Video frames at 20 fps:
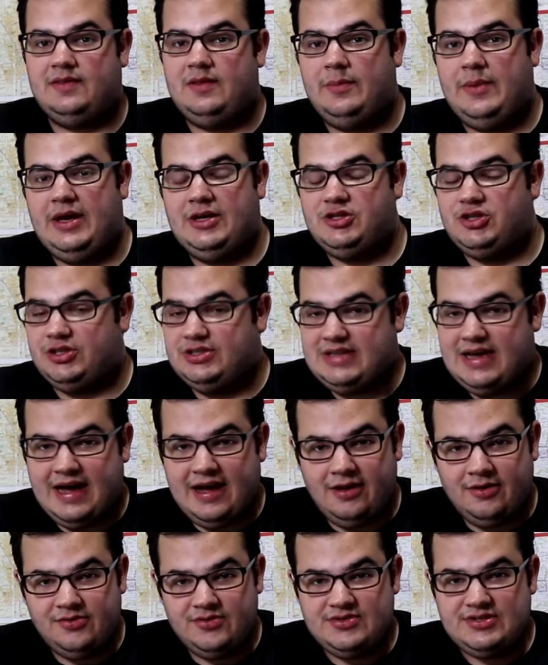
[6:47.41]
the major
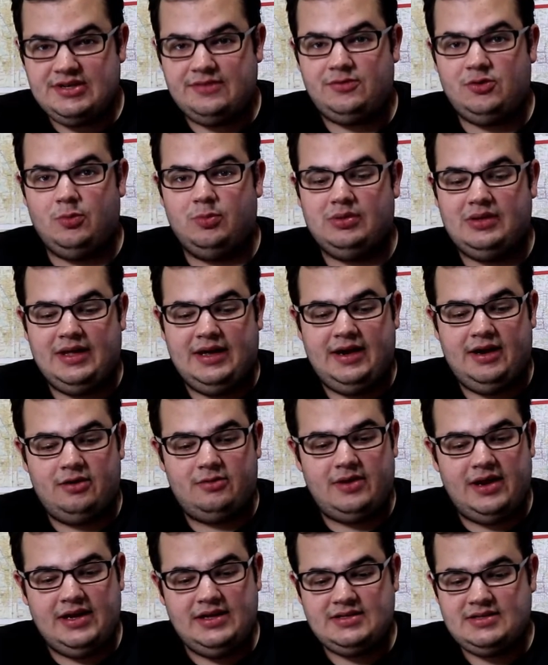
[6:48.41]
towns if you plan it
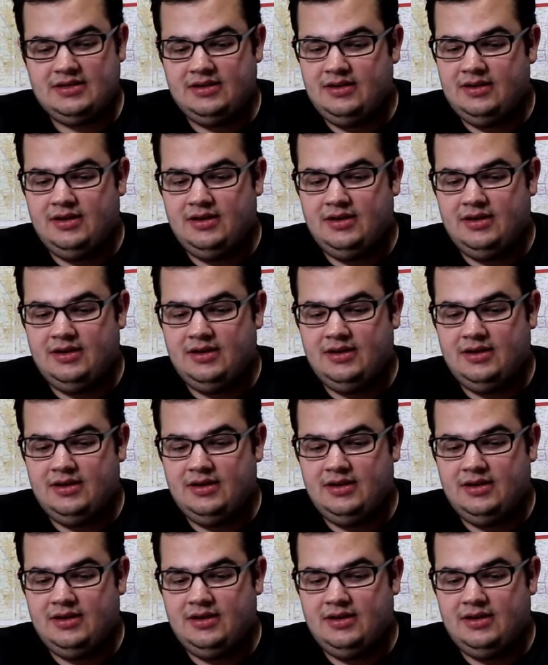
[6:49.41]
right.